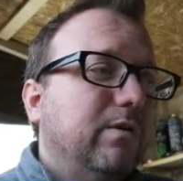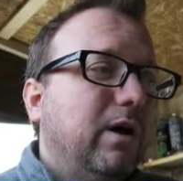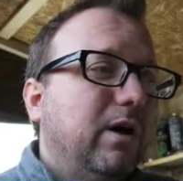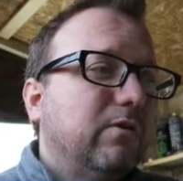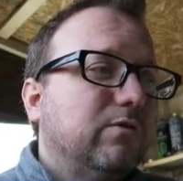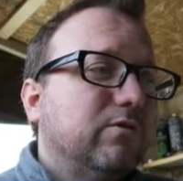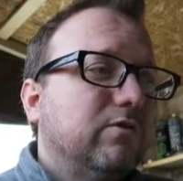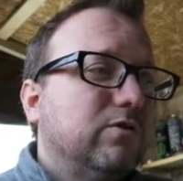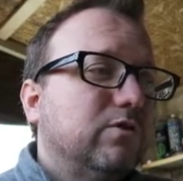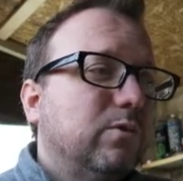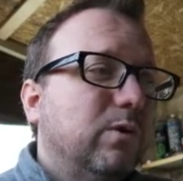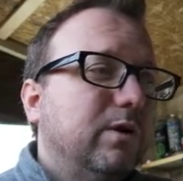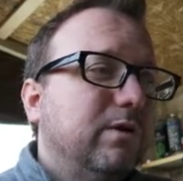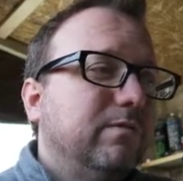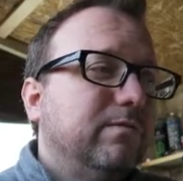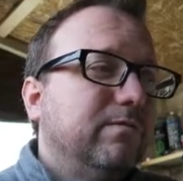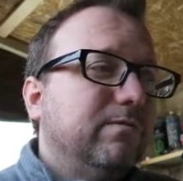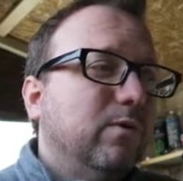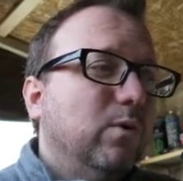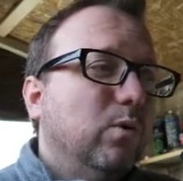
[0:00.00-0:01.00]

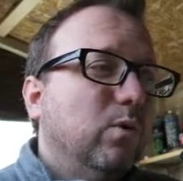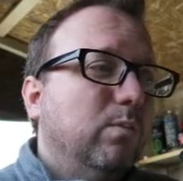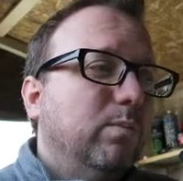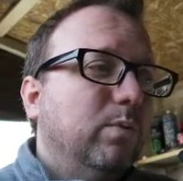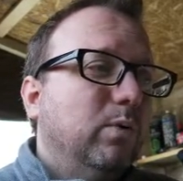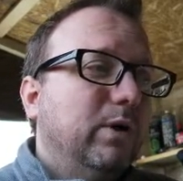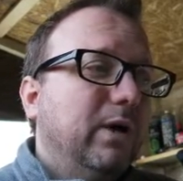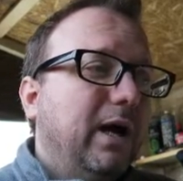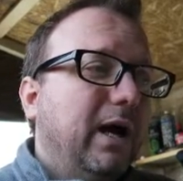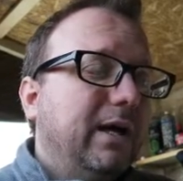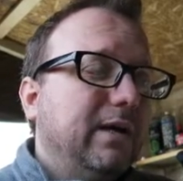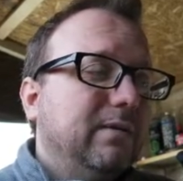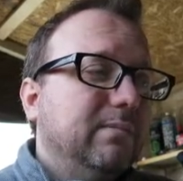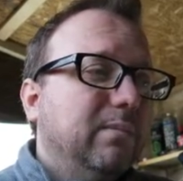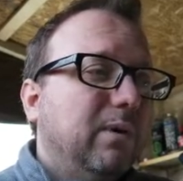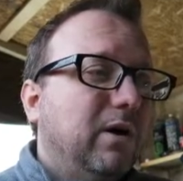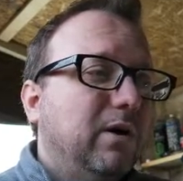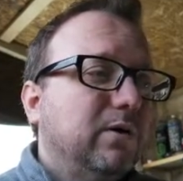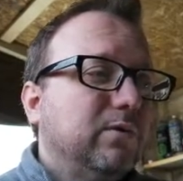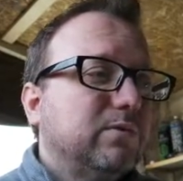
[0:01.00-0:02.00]
124.8
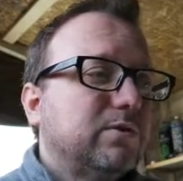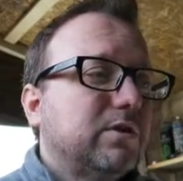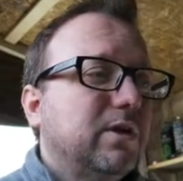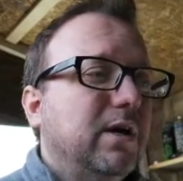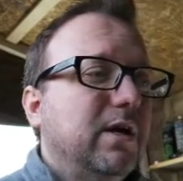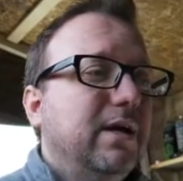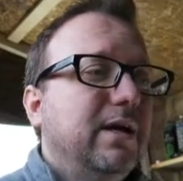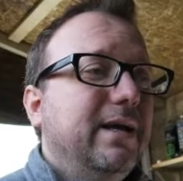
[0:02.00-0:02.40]
miles.